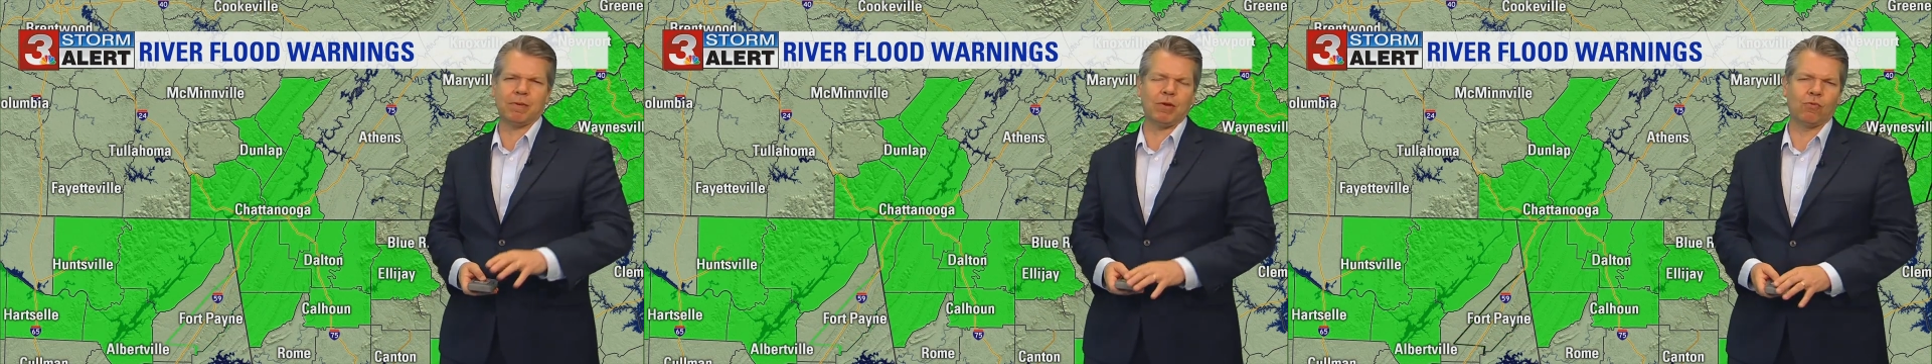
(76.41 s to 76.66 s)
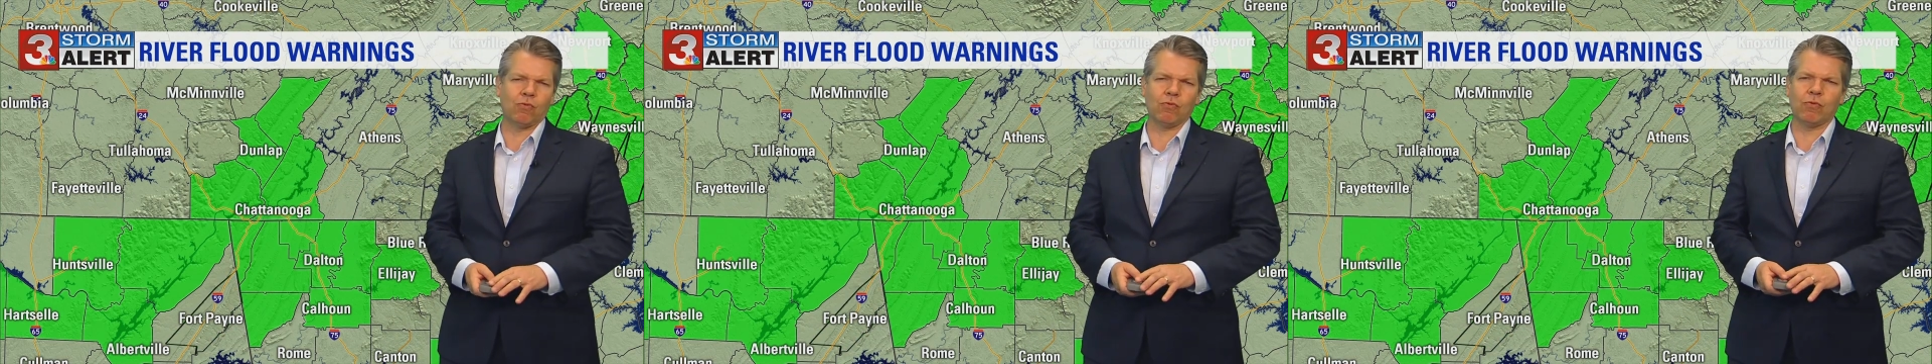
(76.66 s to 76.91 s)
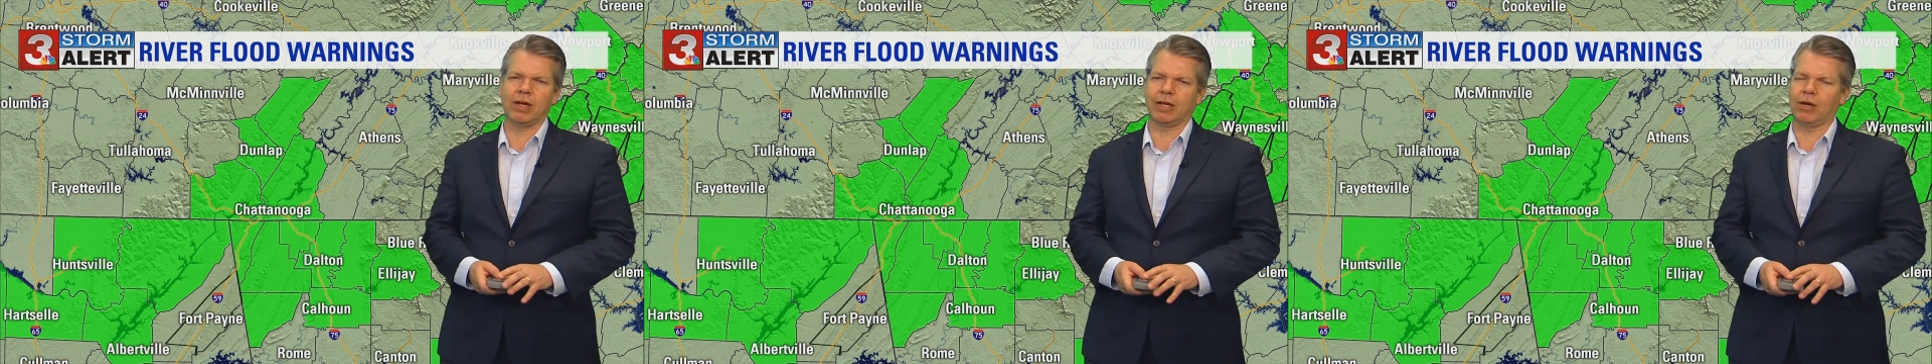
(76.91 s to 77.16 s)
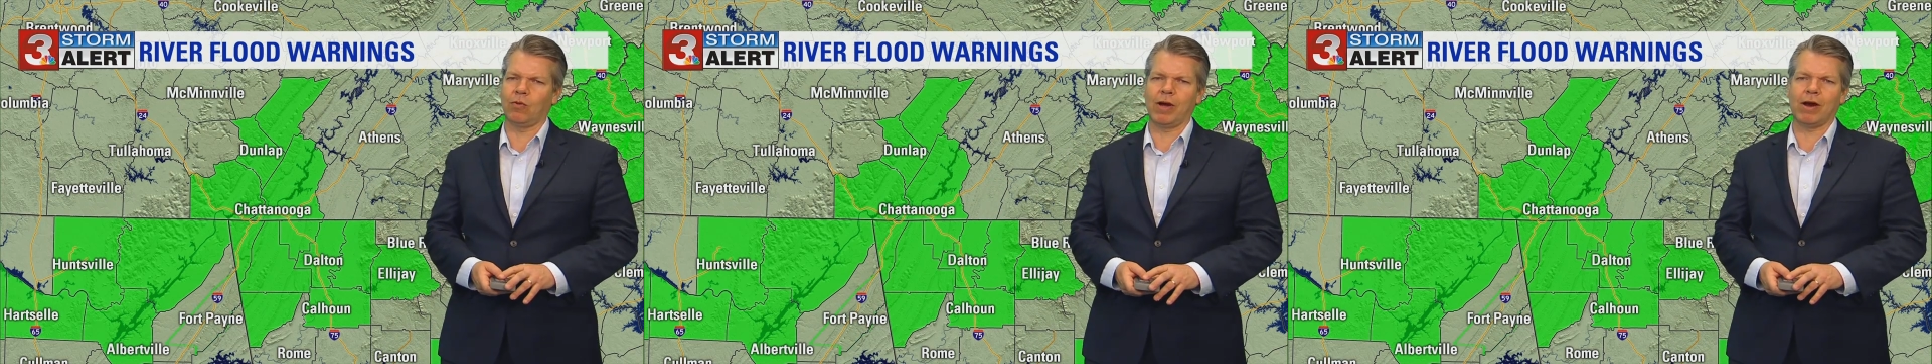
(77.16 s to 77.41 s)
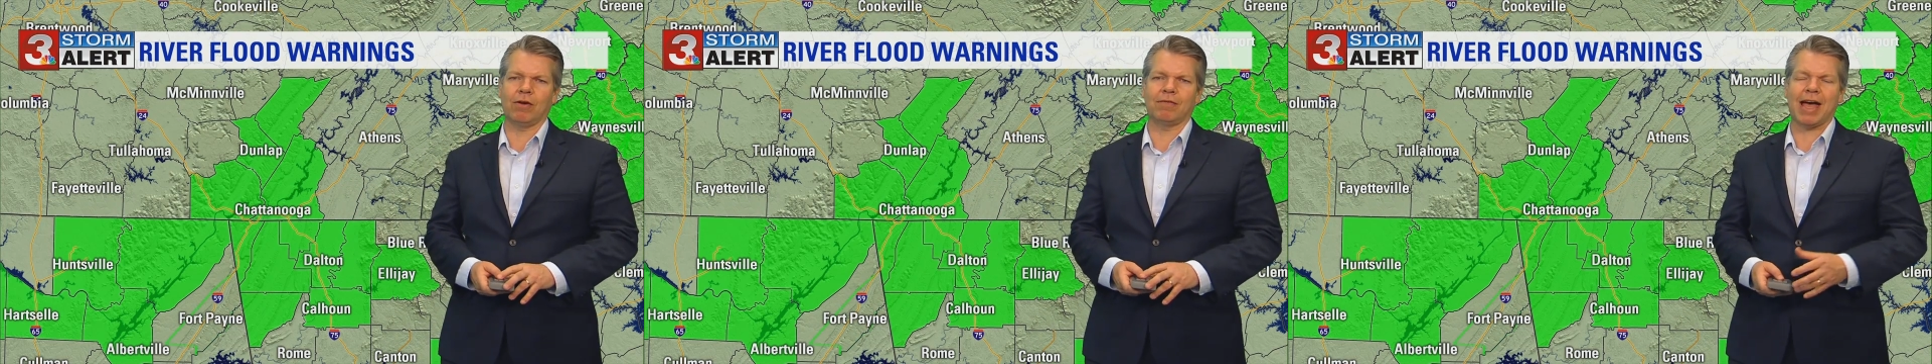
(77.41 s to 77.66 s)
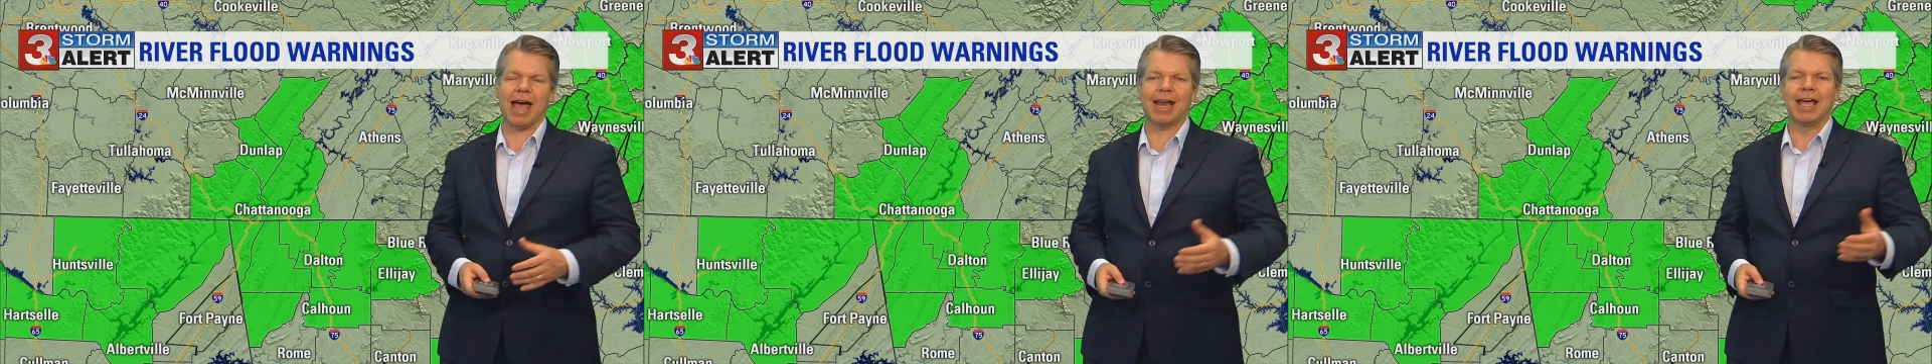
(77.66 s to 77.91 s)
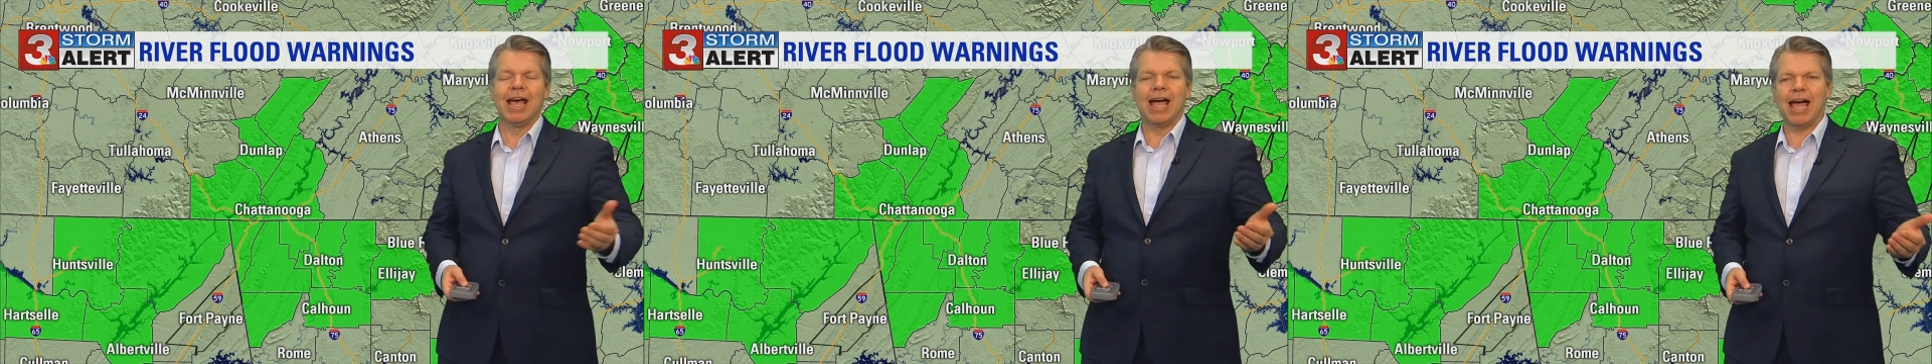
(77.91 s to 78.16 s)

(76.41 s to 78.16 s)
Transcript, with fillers: be really aware of that.